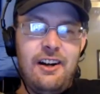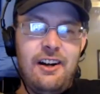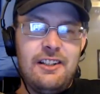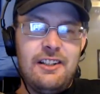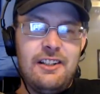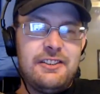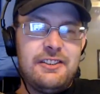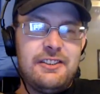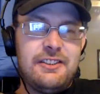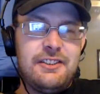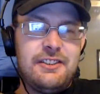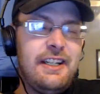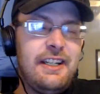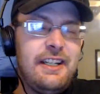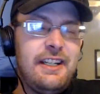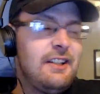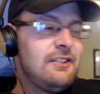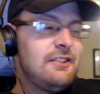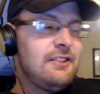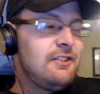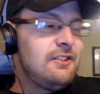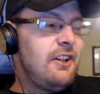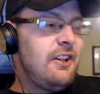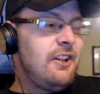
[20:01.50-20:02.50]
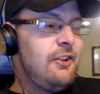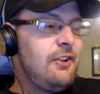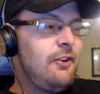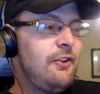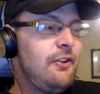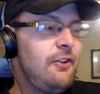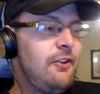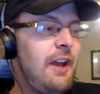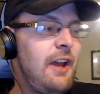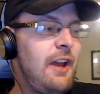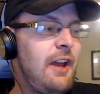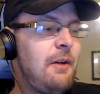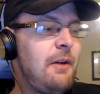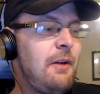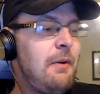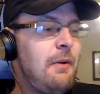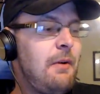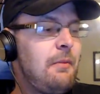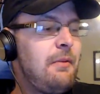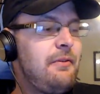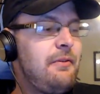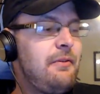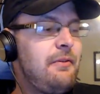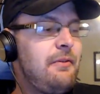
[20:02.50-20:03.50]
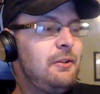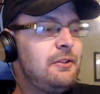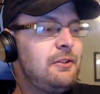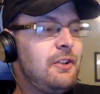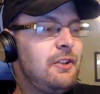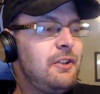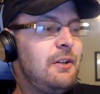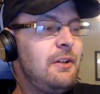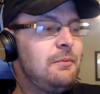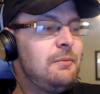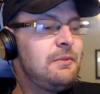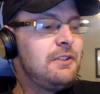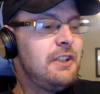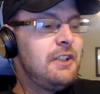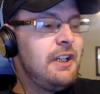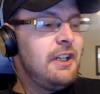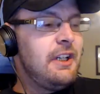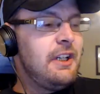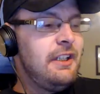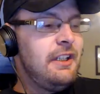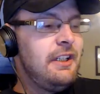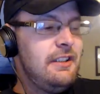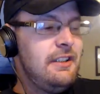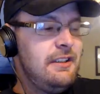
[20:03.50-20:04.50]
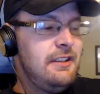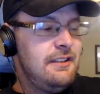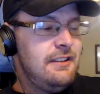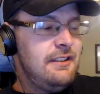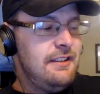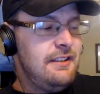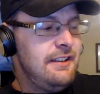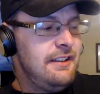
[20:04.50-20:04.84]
tell you now, Stone, your name come up a few times today at